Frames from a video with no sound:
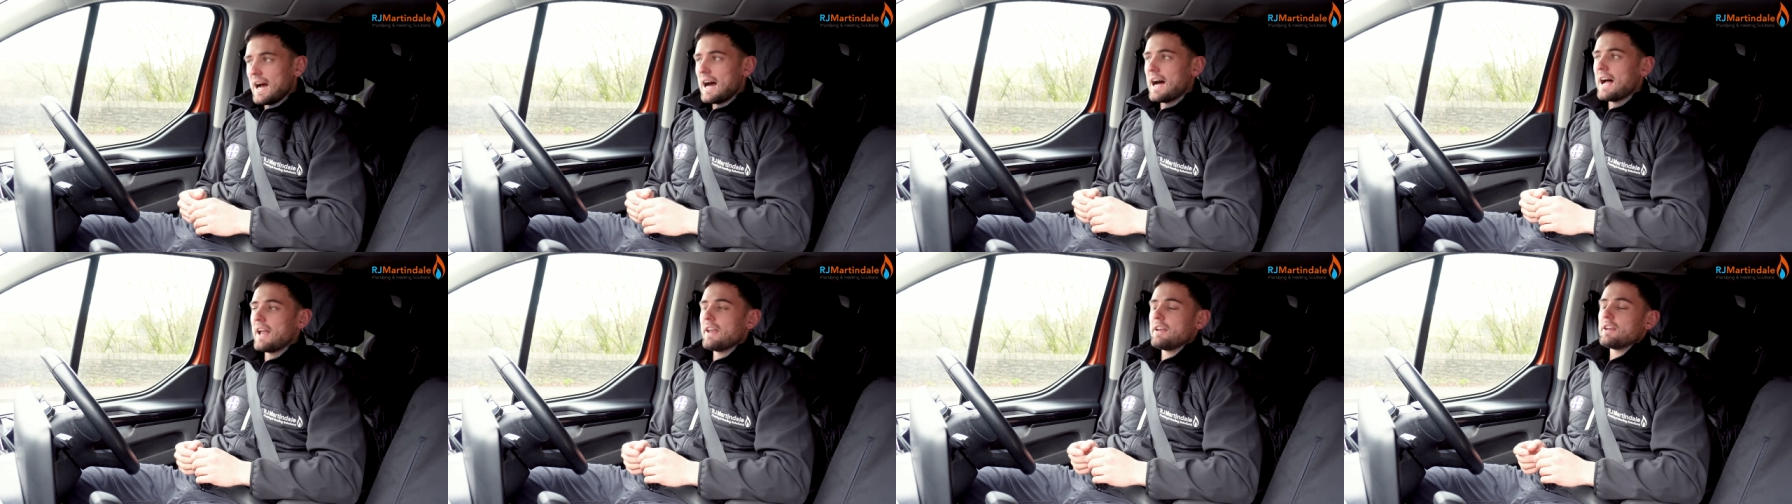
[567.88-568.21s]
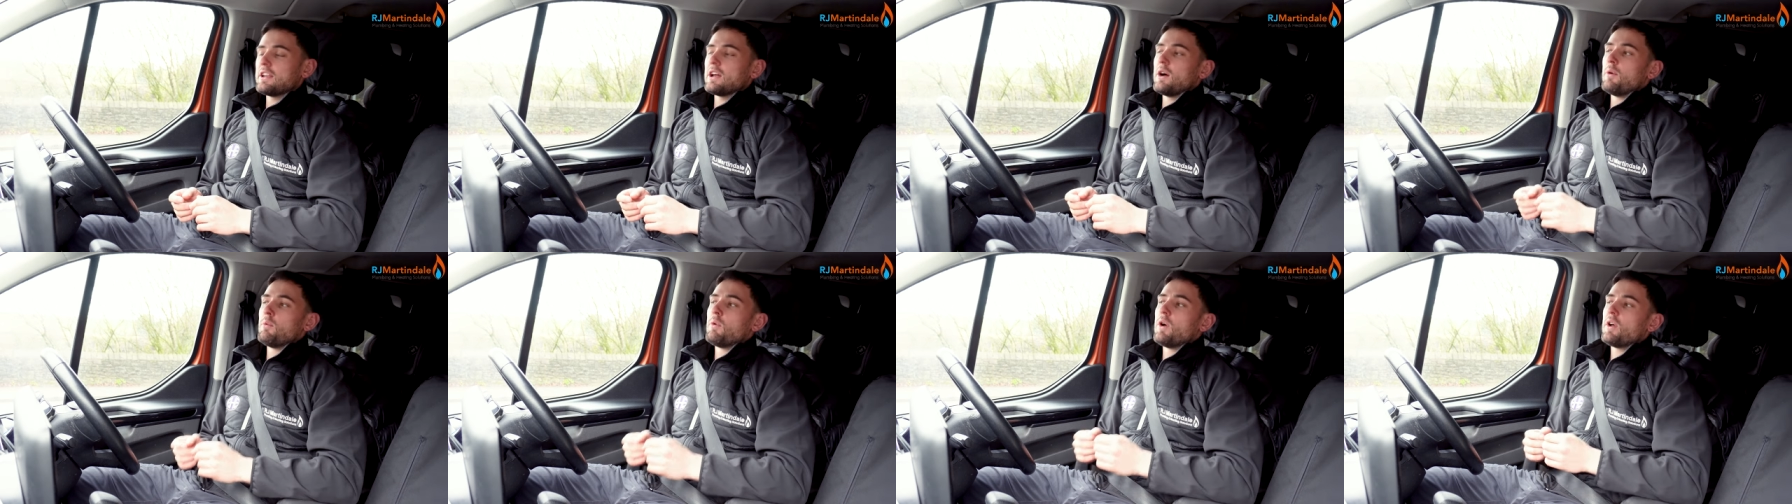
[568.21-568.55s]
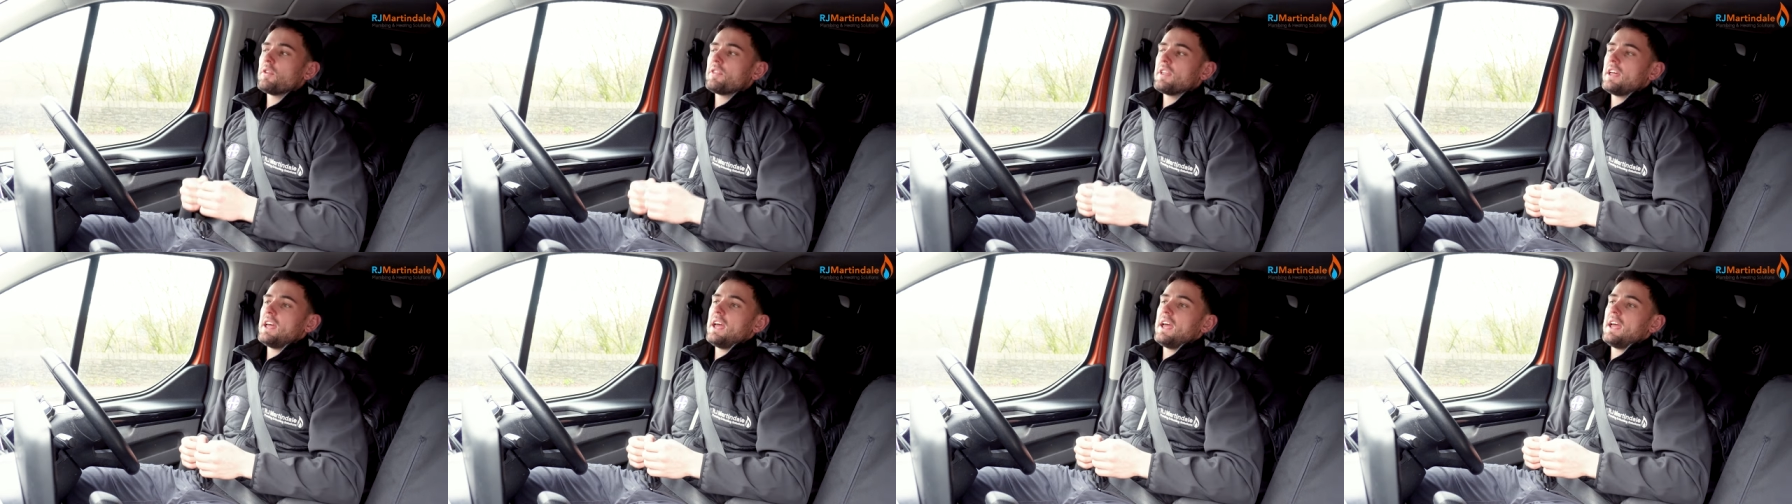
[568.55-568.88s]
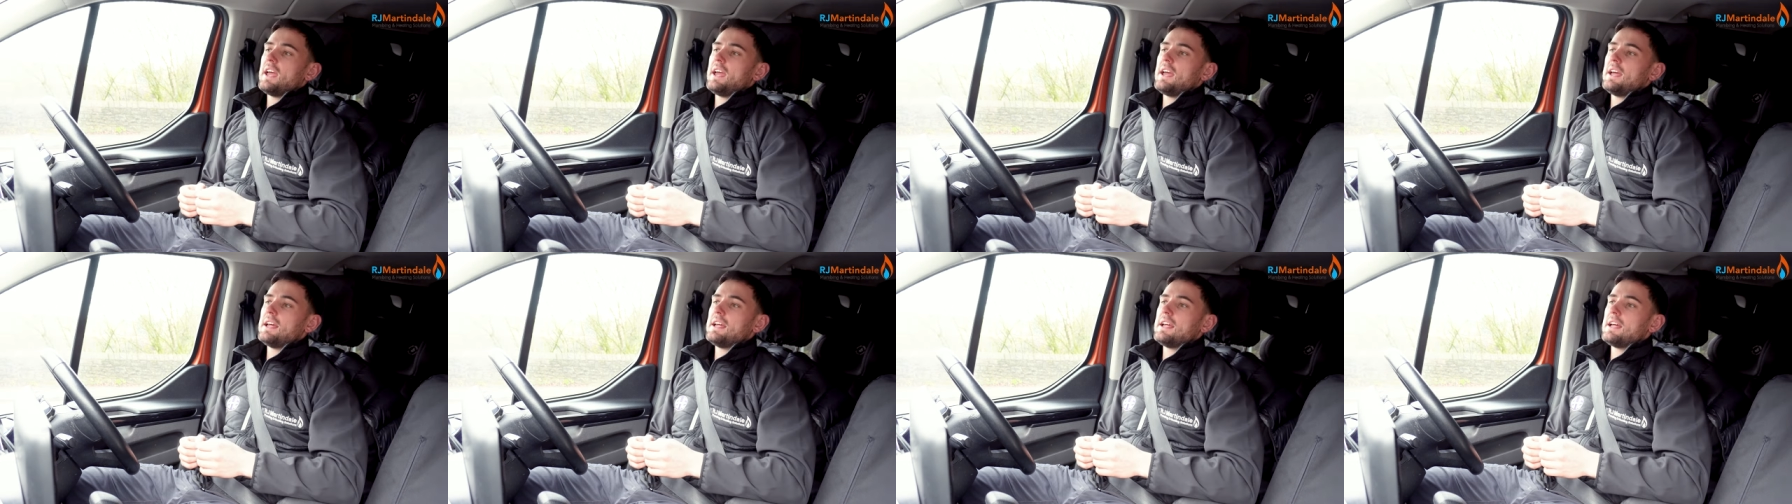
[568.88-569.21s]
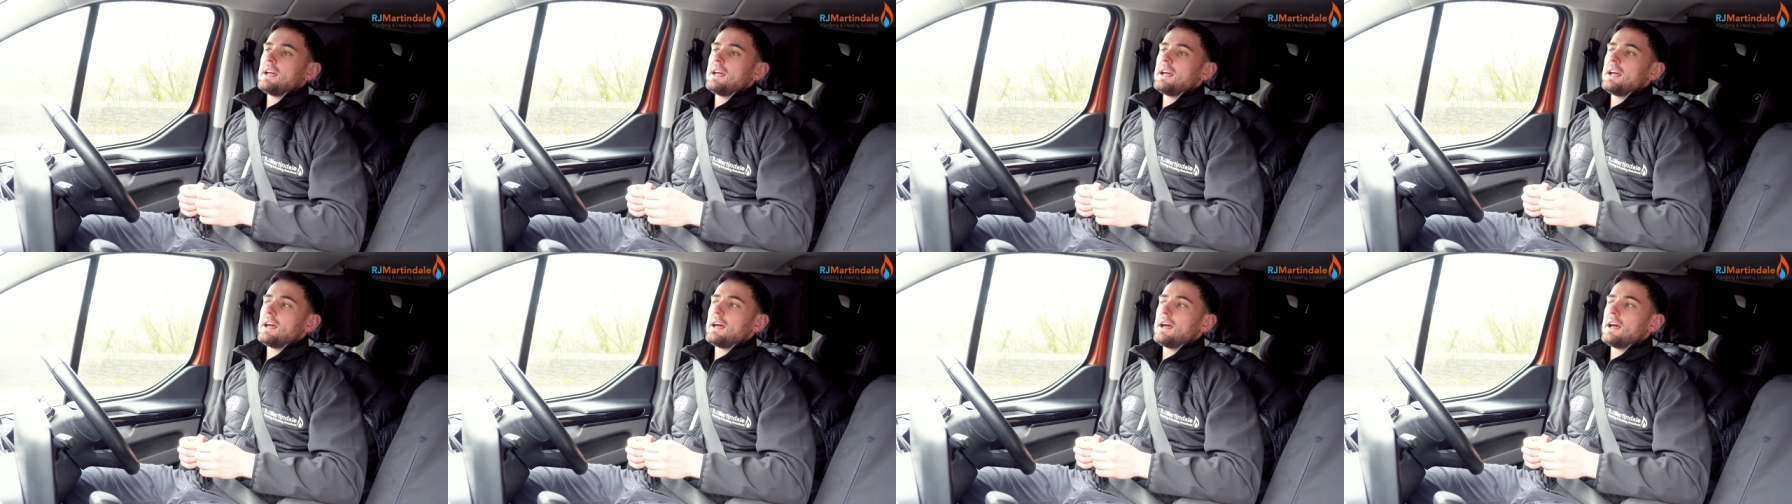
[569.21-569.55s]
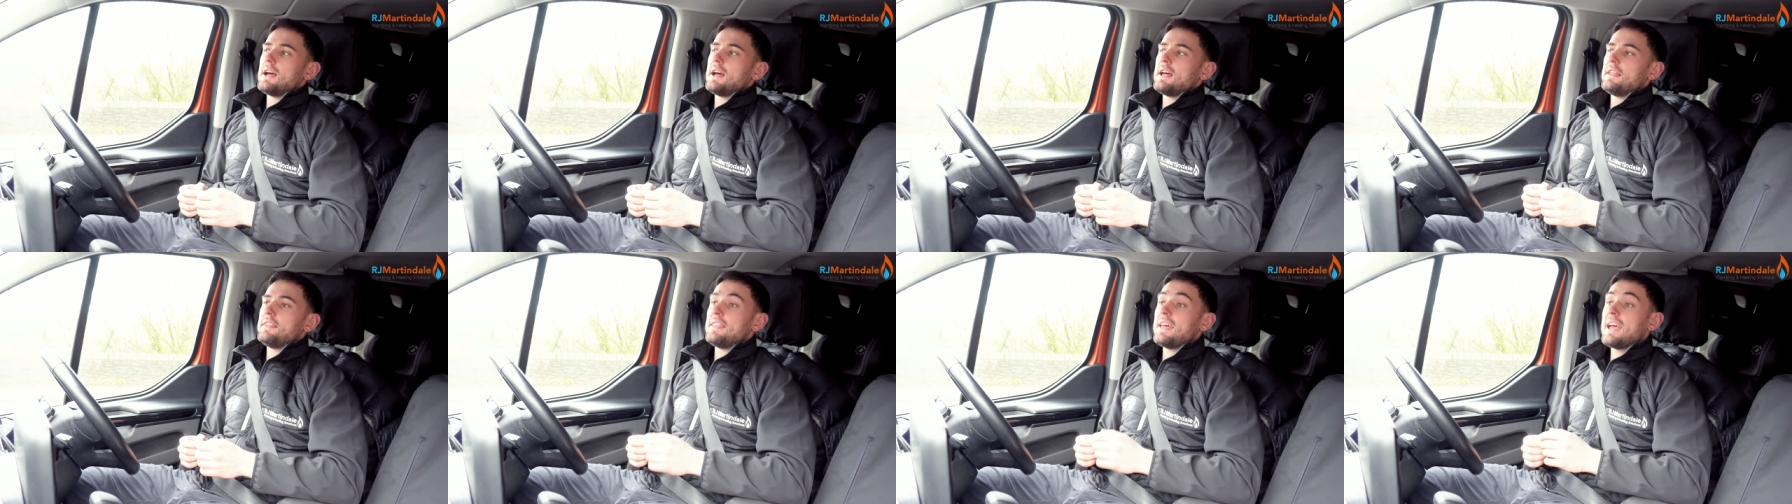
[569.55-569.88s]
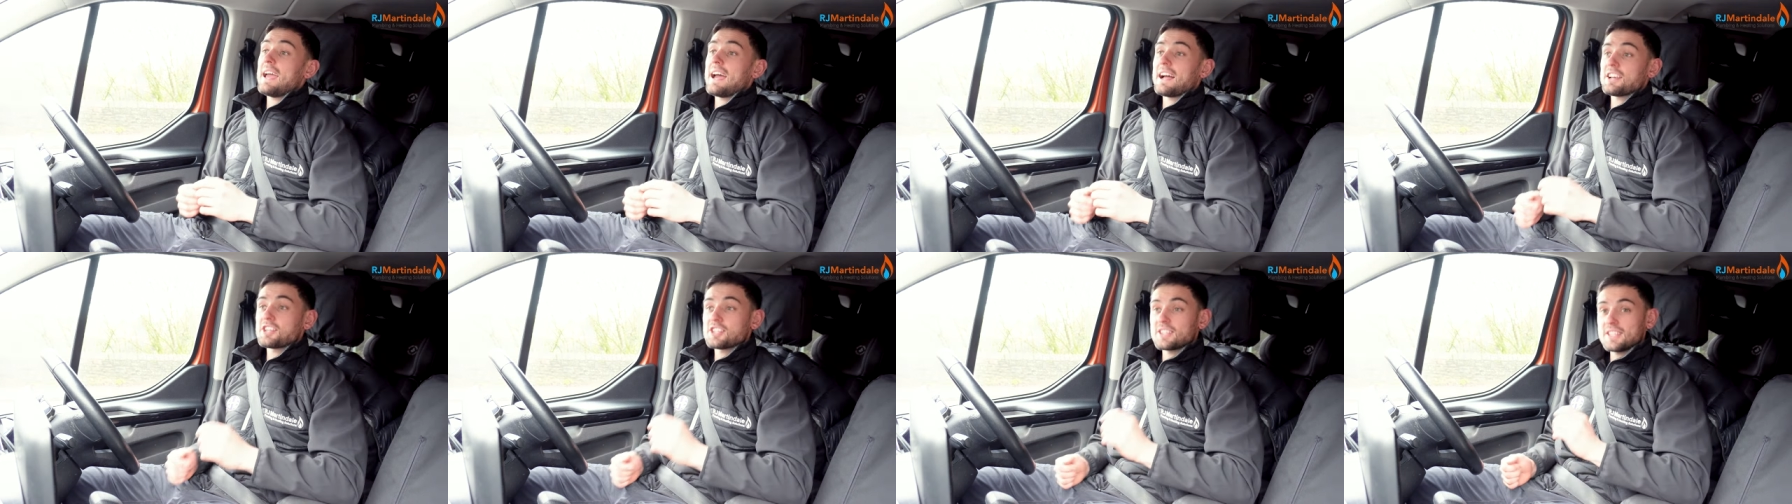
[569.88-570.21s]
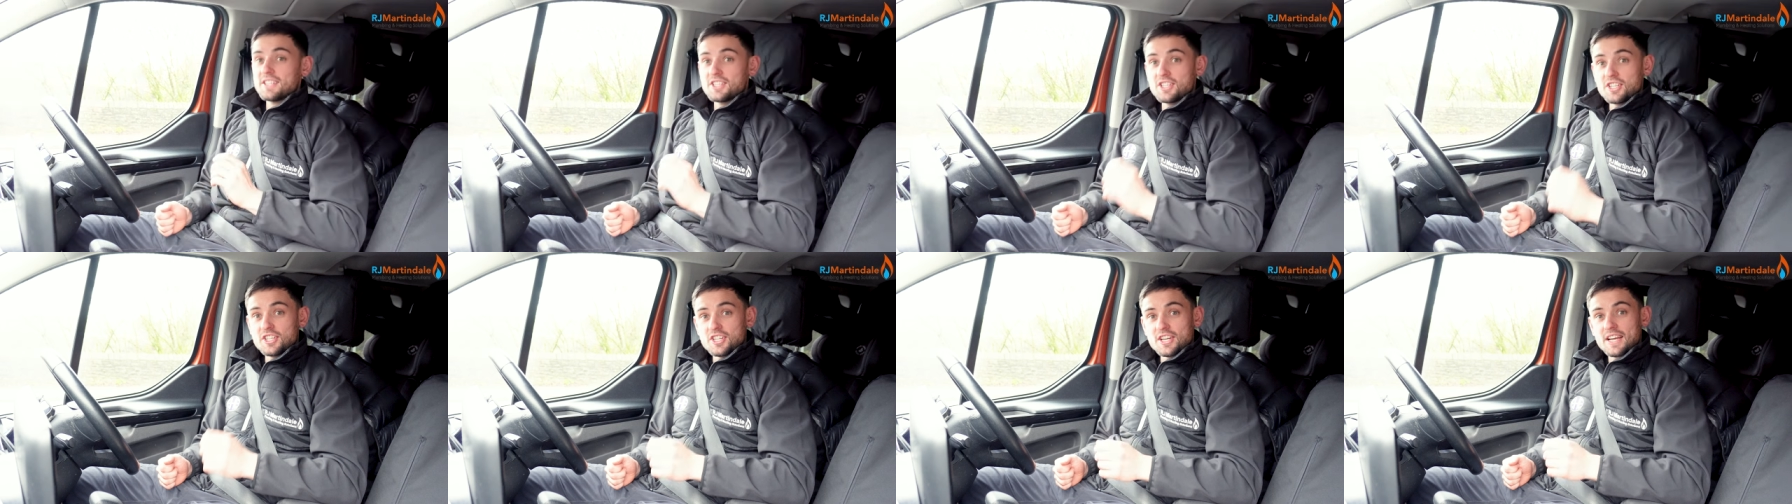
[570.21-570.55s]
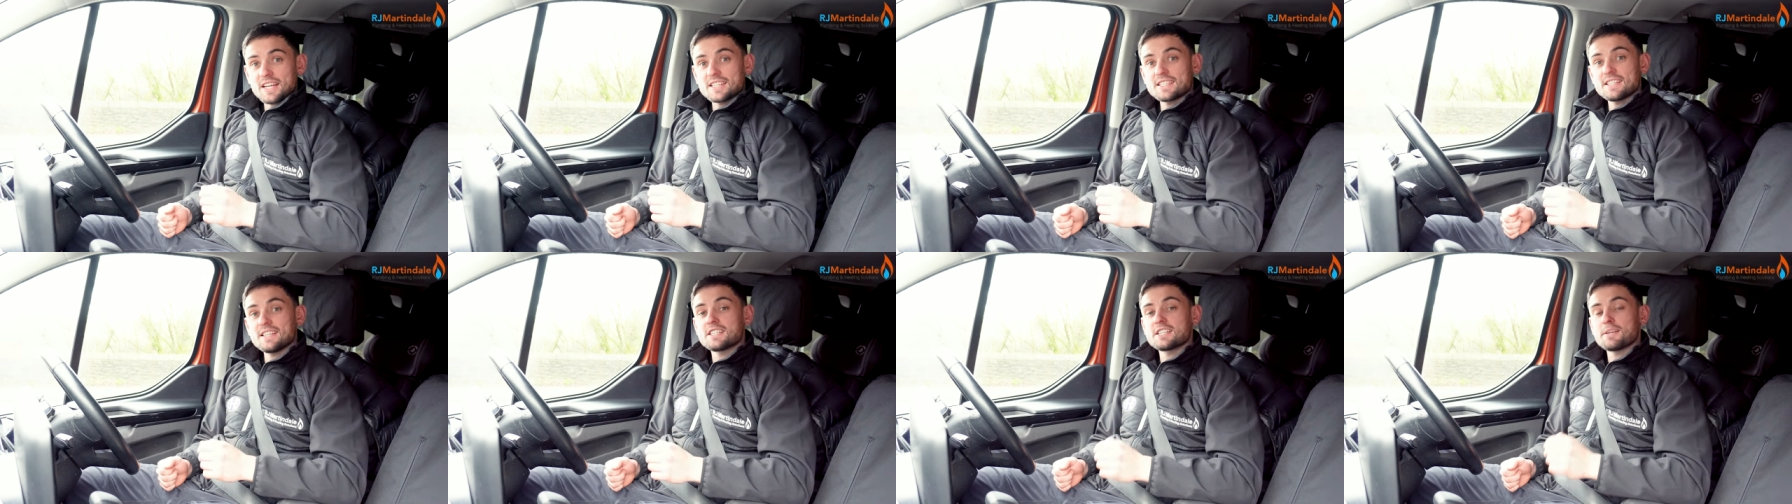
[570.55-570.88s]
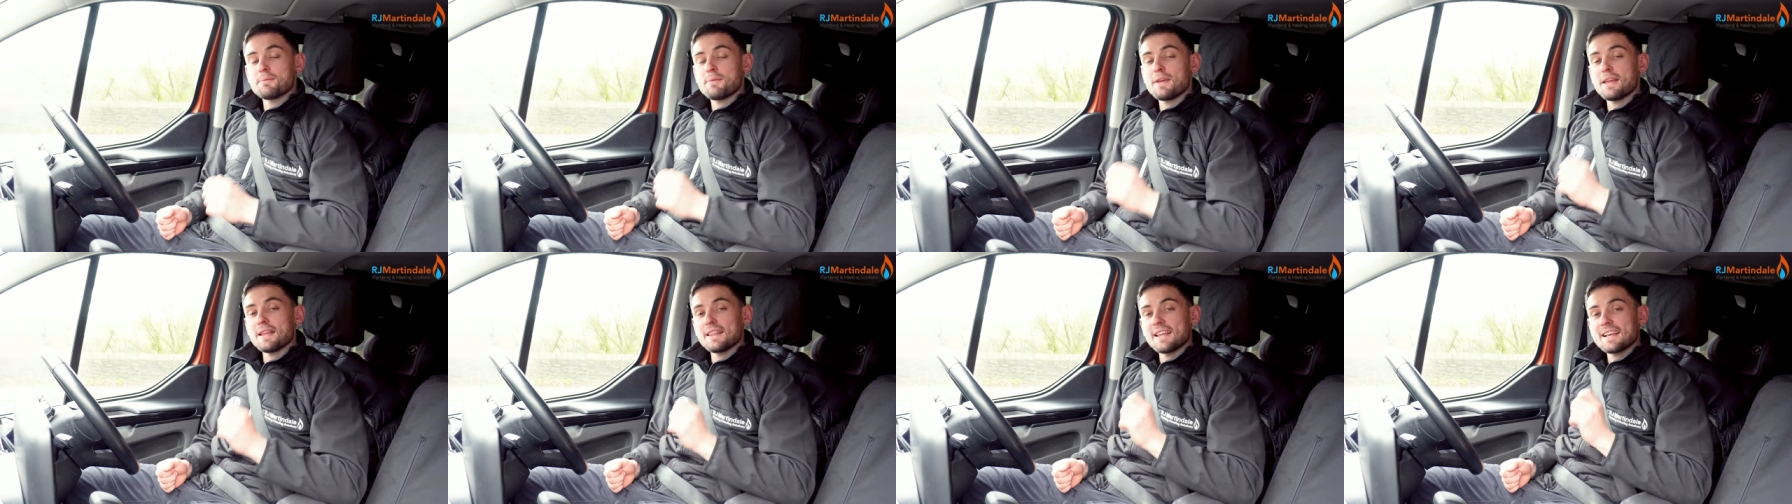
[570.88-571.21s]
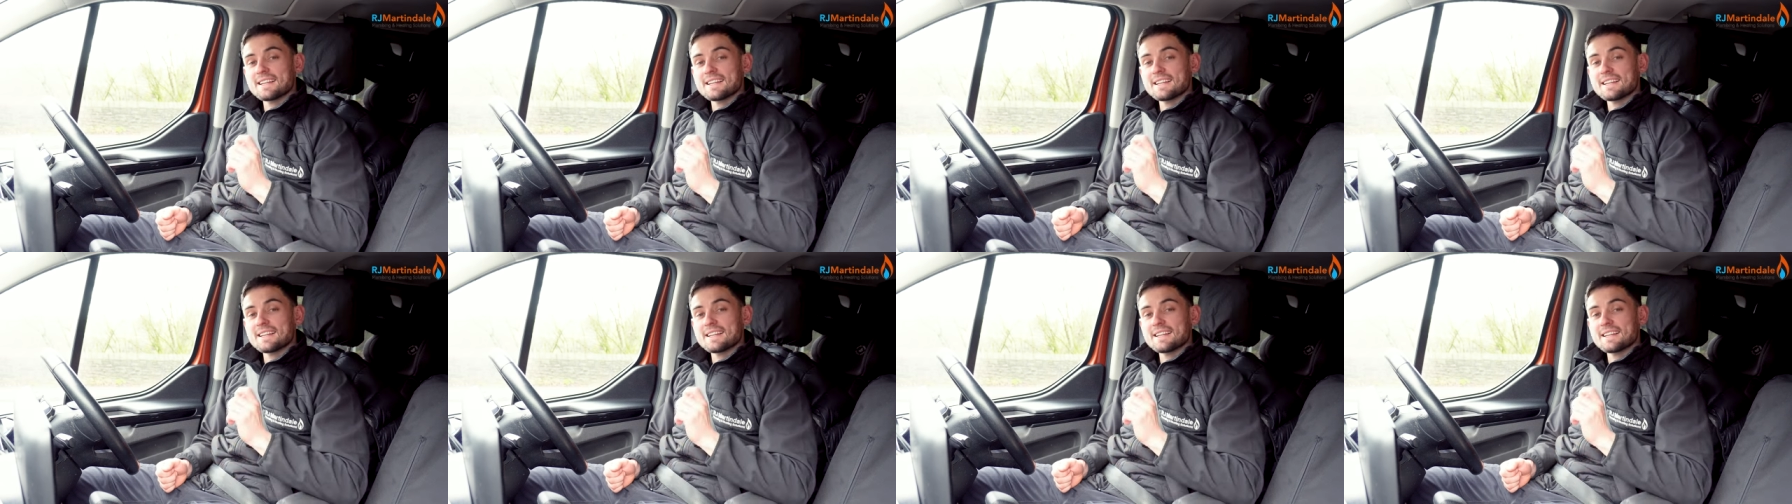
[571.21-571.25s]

and what they they actually suggested to me,